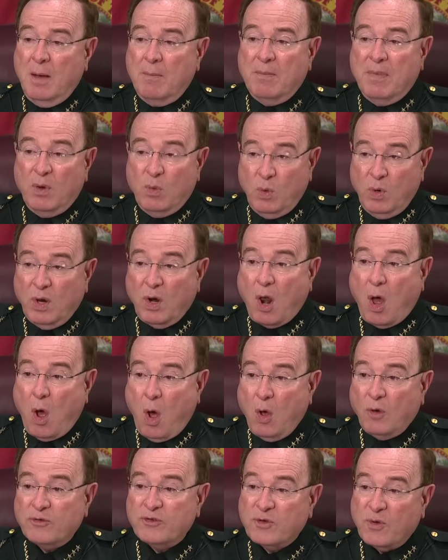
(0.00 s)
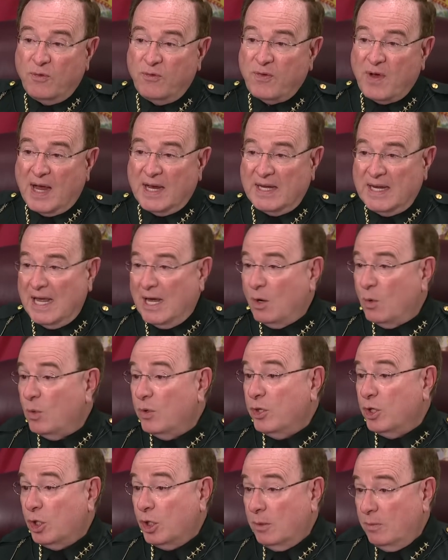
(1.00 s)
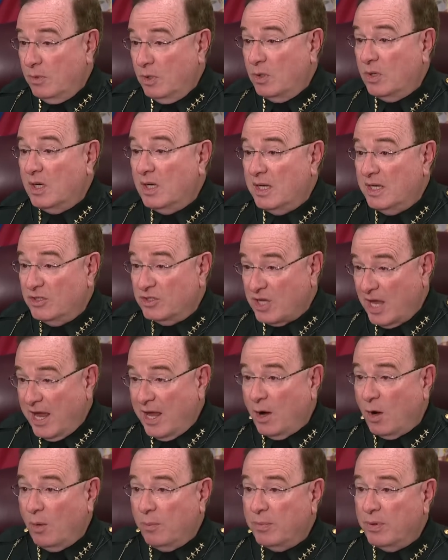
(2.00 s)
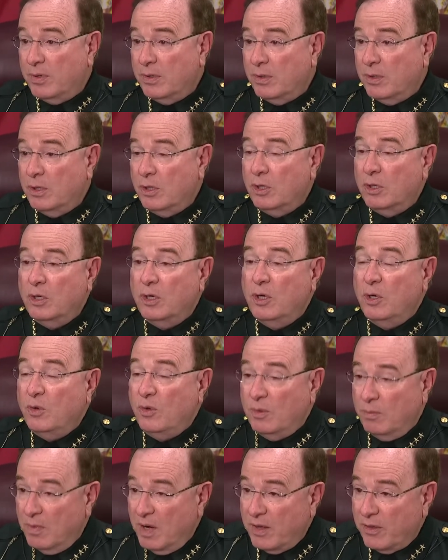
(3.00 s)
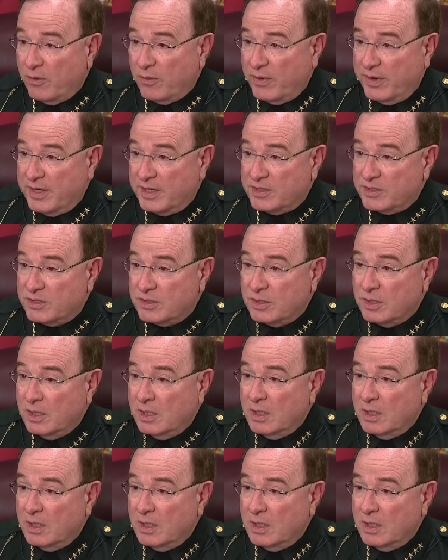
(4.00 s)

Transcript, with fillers: but we'll also find out with the community's help who the mother is.